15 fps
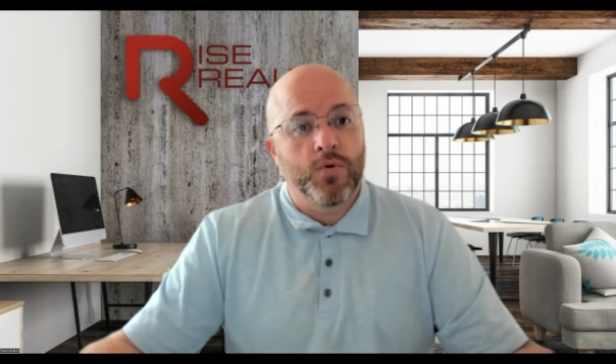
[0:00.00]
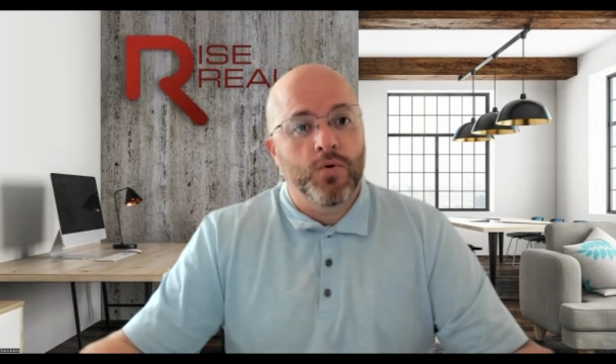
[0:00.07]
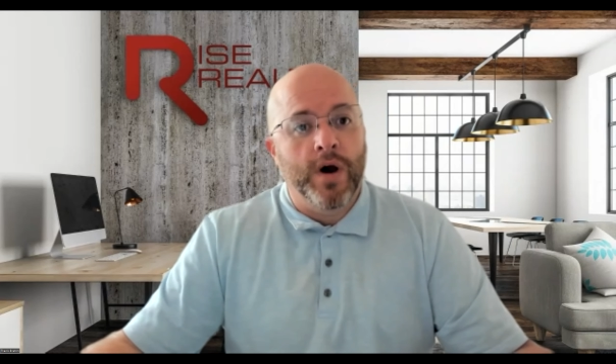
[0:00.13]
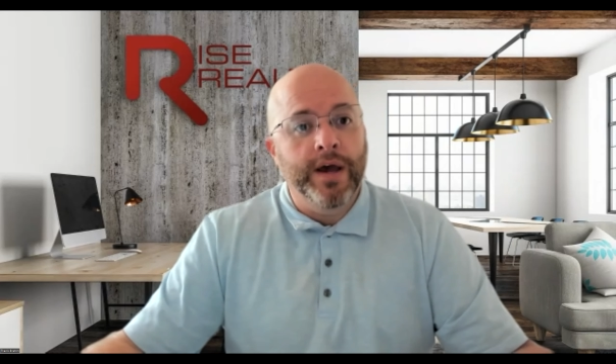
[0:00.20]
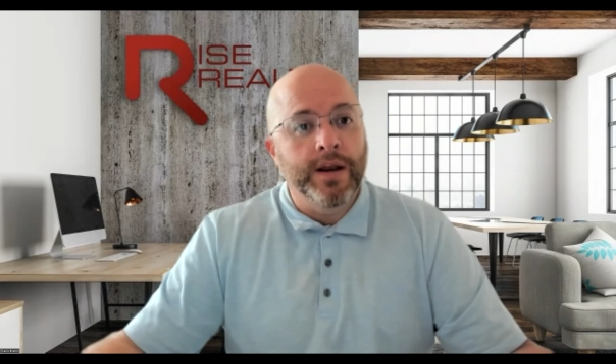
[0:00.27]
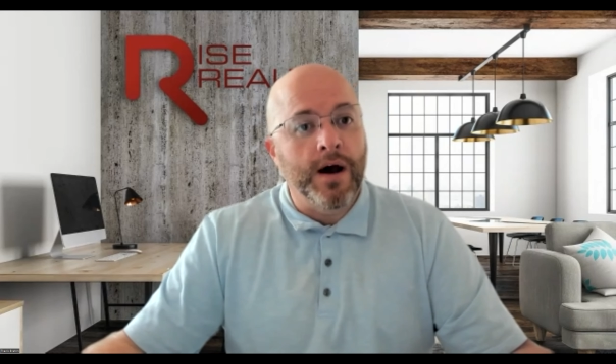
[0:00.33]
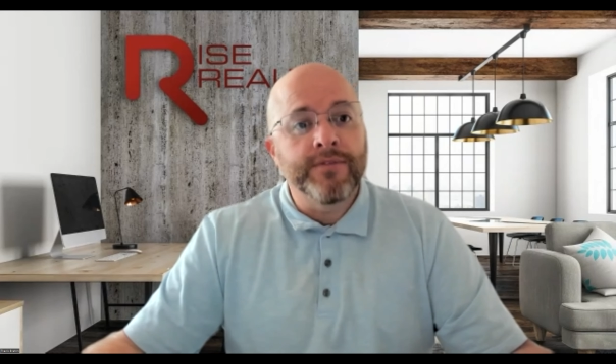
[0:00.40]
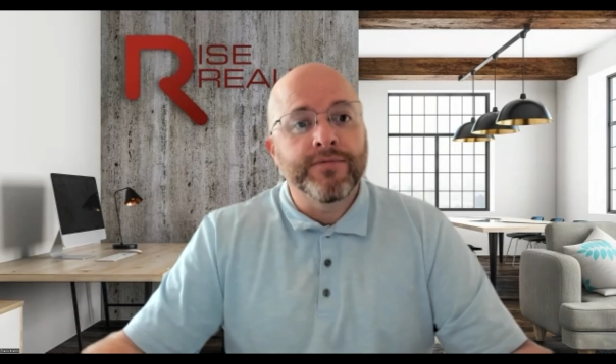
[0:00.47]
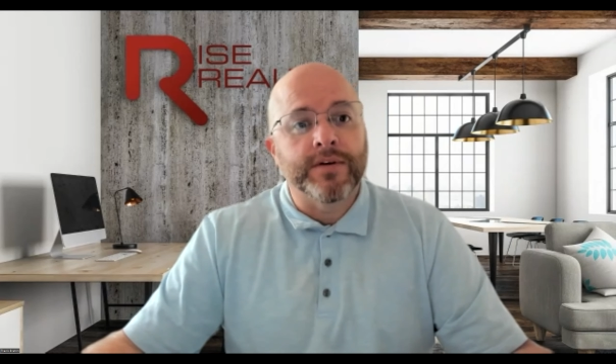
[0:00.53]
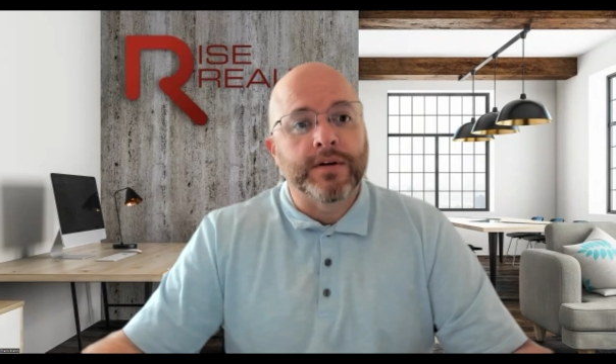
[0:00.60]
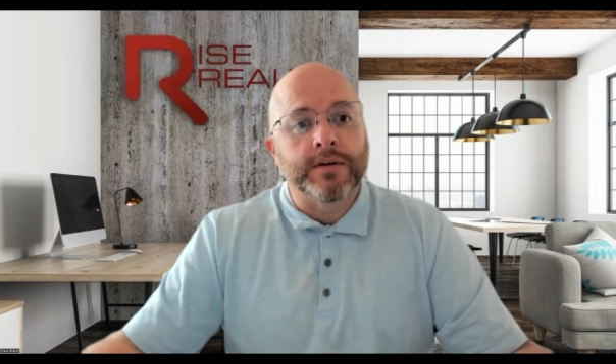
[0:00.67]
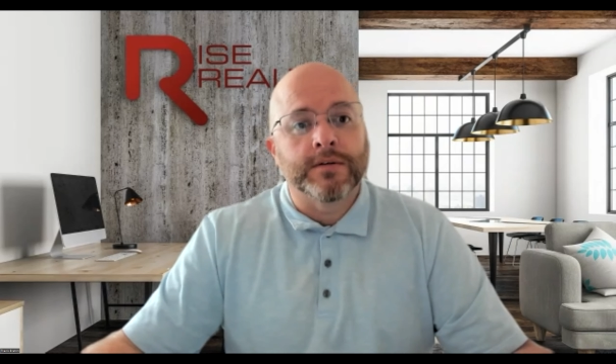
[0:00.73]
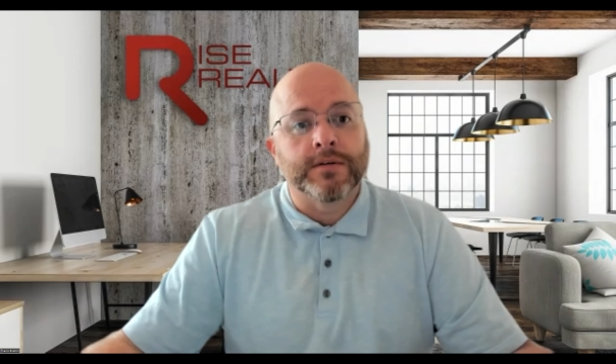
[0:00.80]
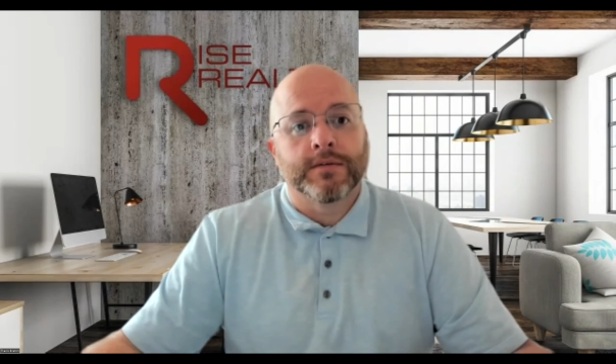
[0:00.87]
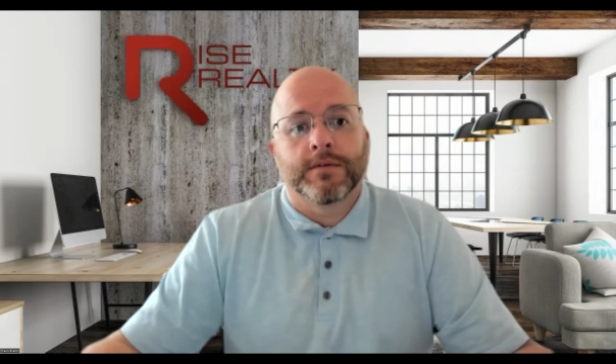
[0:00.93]
quite
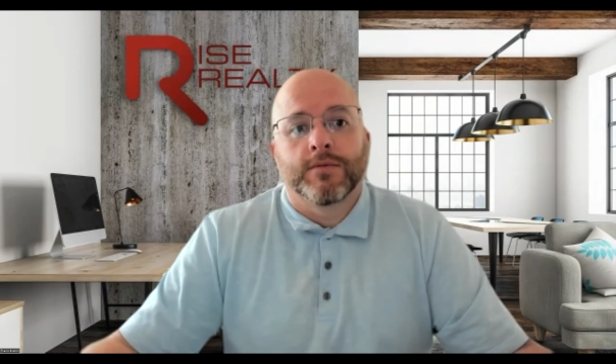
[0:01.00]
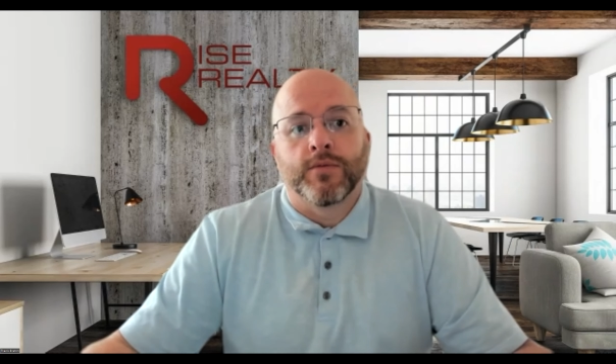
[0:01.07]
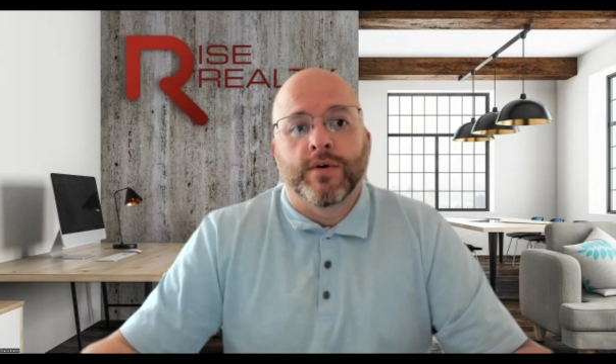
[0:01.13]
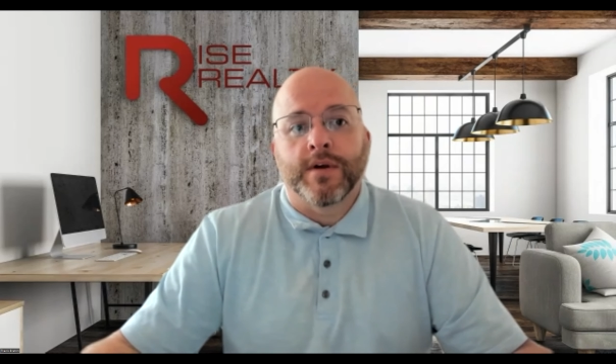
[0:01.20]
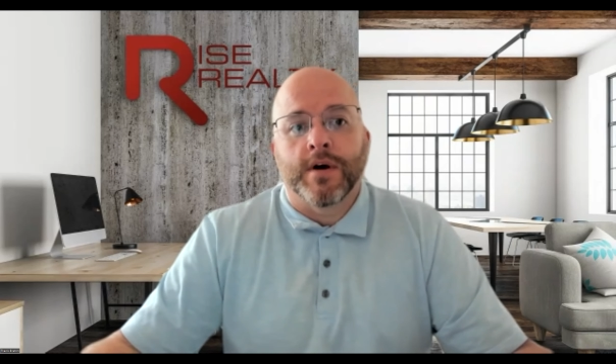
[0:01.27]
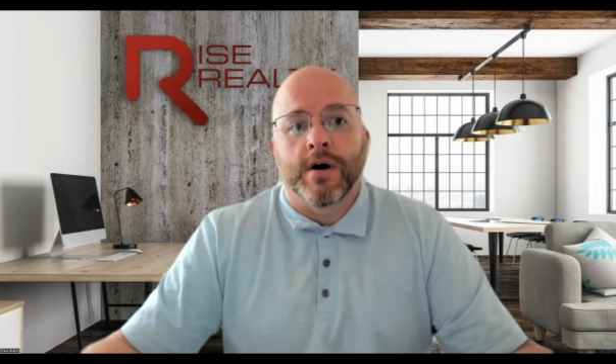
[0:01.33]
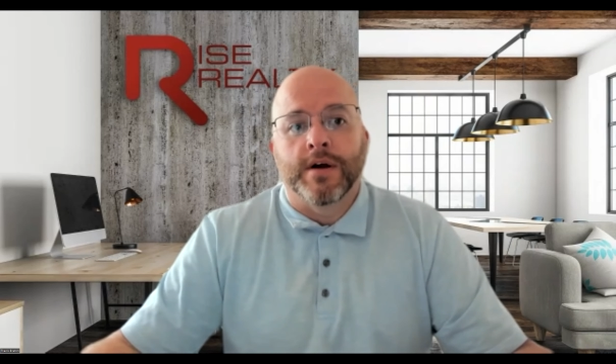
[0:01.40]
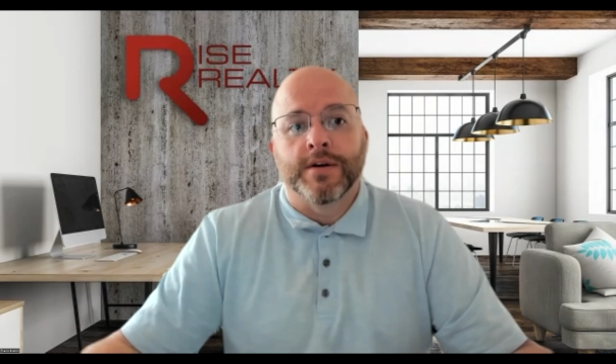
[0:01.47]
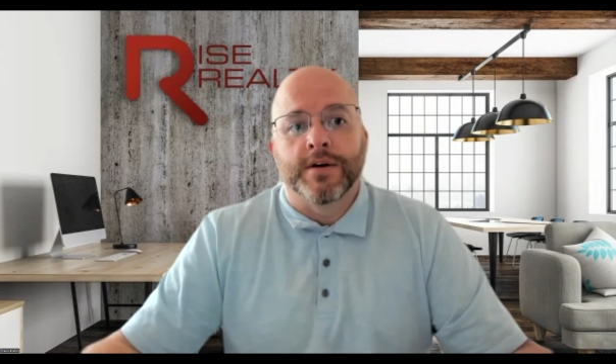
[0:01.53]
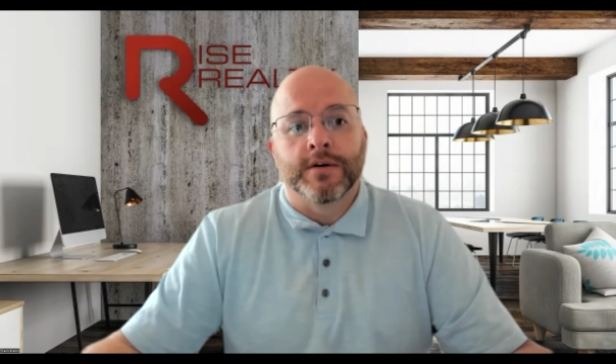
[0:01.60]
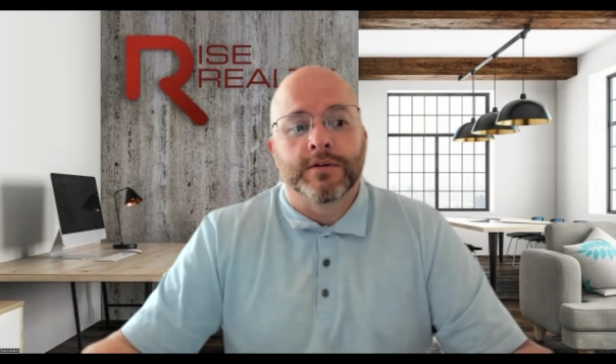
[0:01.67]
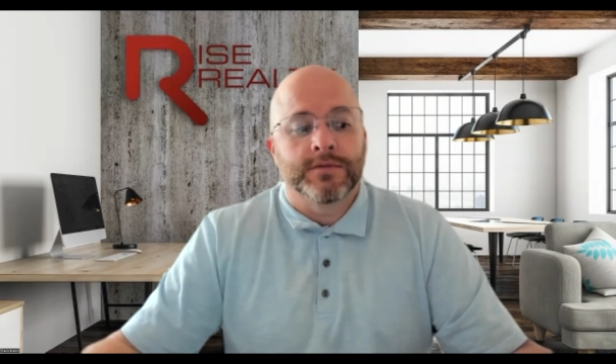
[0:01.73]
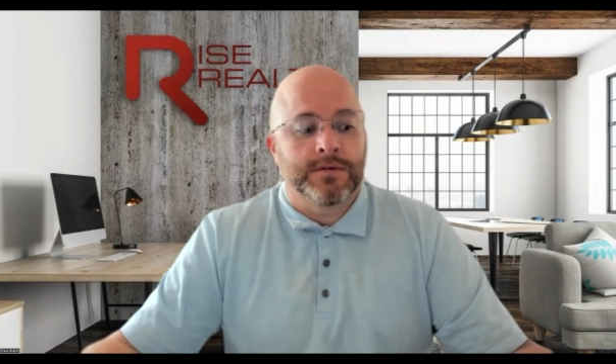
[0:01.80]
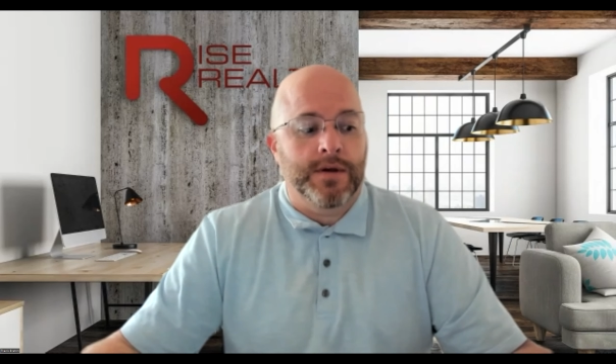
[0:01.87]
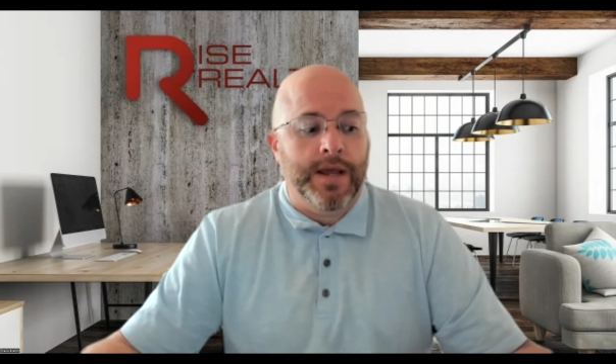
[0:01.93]
often with condos,